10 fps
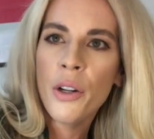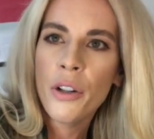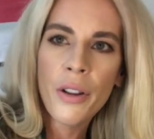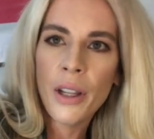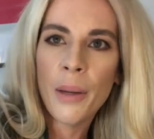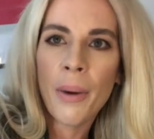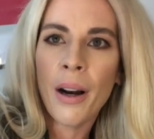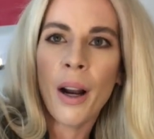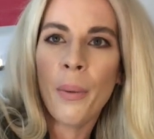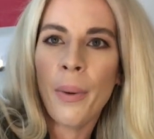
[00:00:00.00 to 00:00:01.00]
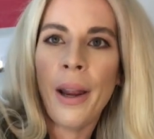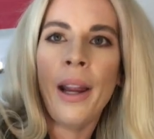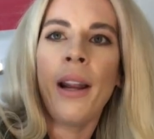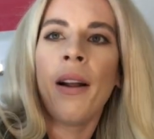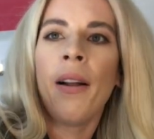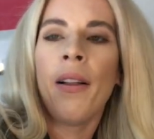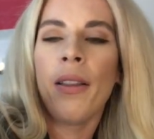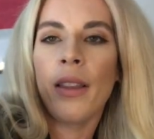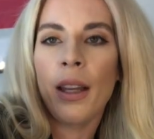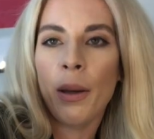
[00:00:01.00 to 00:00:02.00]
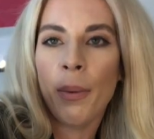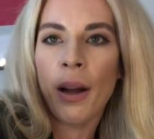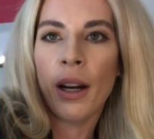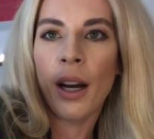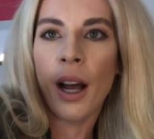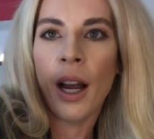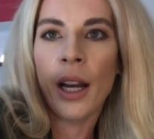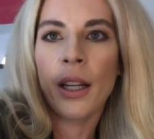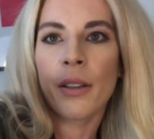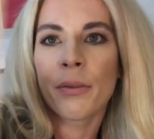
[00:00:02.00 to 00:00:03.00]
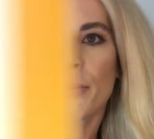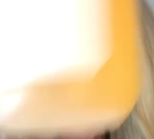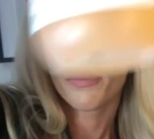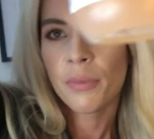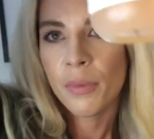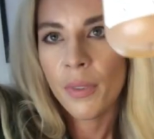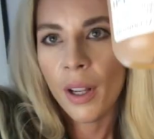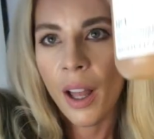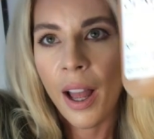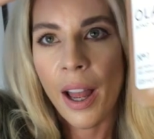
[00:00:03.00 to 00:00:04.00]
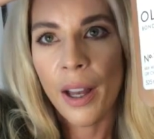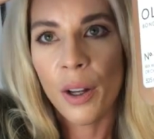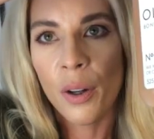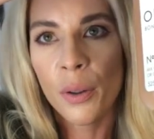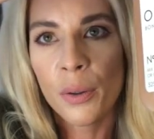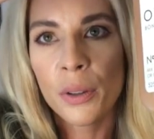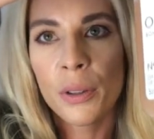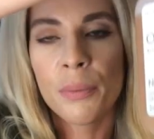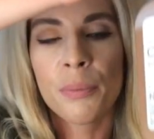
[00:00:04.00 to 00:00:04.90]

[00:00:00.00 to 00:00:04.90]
Don't think about it like wee, think about it like hair gold.